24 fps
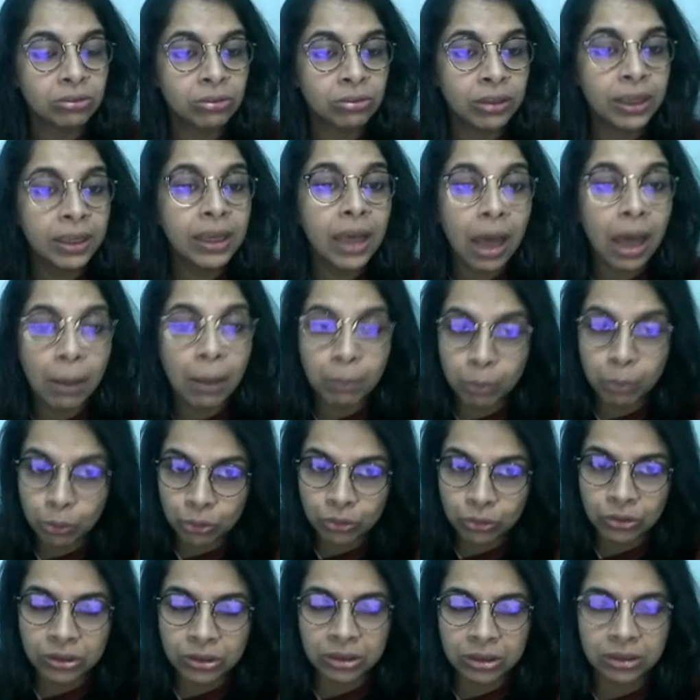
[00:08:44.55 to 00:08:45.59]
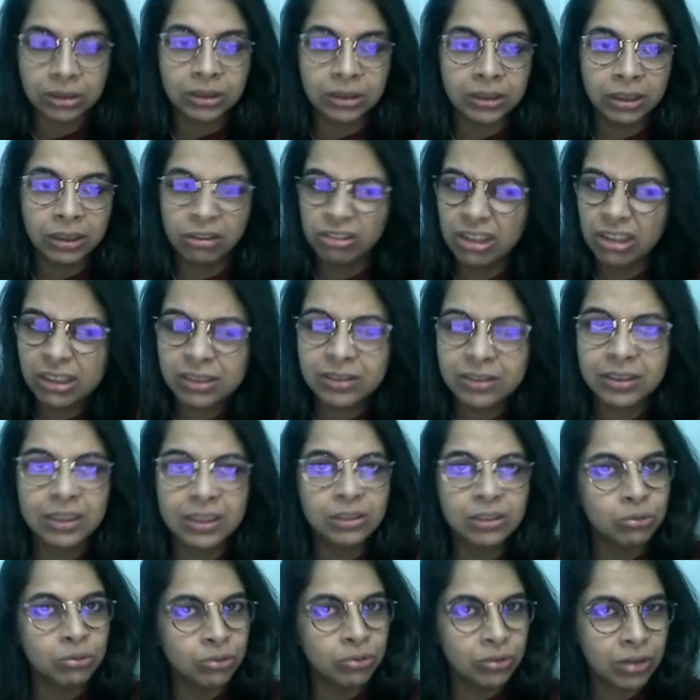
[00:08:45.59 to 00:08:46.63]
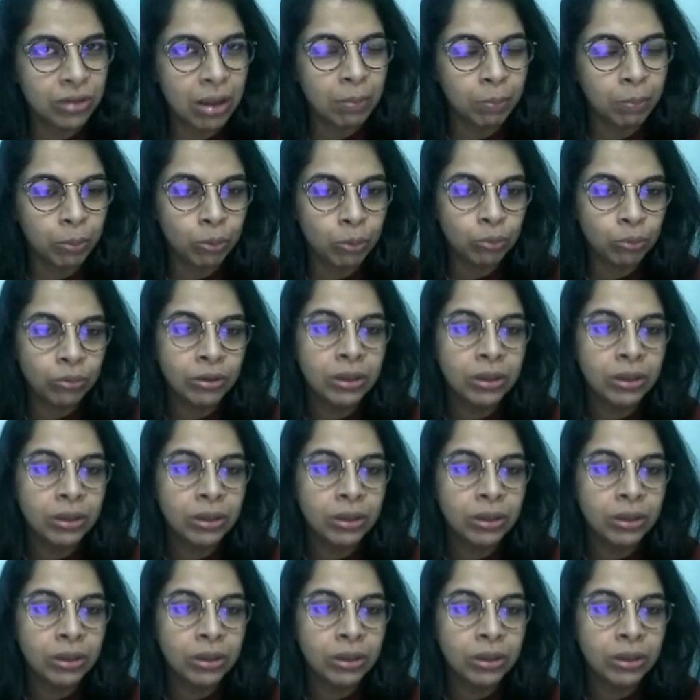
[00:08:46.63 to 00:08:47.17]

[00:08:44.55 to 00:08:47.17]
Okay, Appukuttan. Now let's see who's Appu.